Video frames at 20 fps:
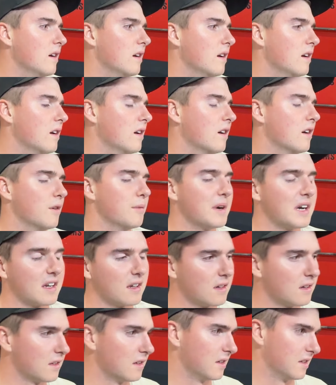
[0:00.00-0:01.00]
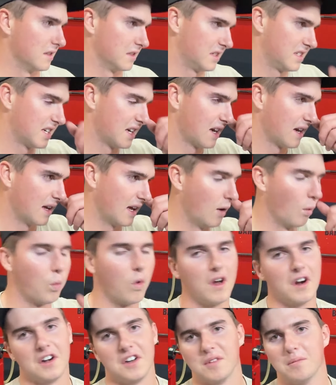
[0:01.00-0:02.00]
Oh my goodness. It
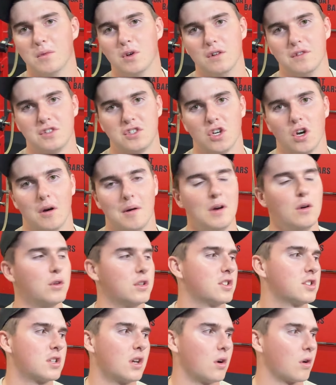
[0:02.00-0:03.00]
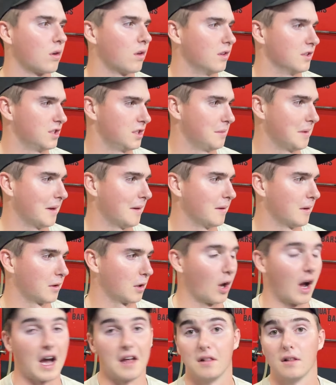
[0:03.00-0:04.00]
wanted to move, so it was so close to being able to
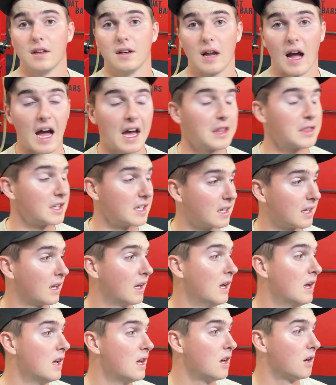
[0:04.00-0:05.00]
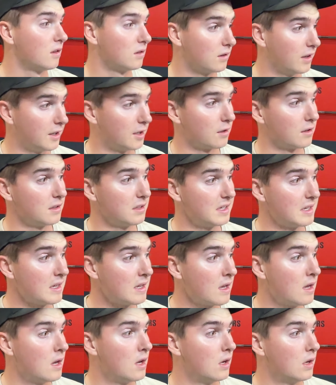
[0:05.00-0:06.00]
go. I think literally
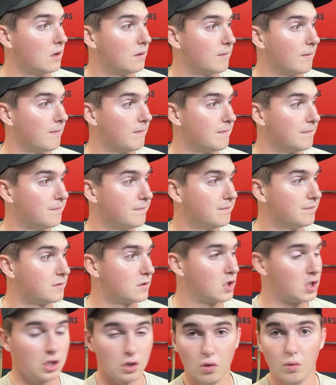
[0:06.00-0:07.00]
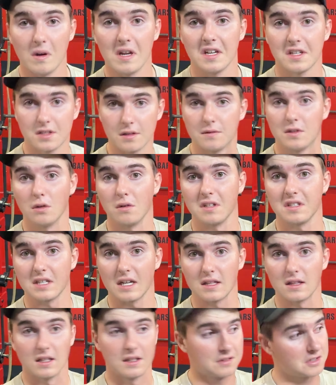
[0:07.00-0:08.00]
2 weeks of doing
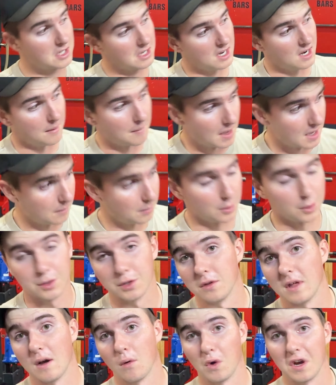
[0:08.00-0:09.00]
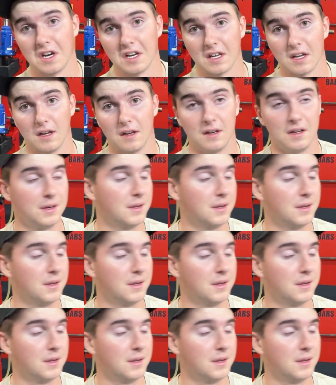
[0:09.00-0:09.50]
deadlifts and I'm able to do that weight again.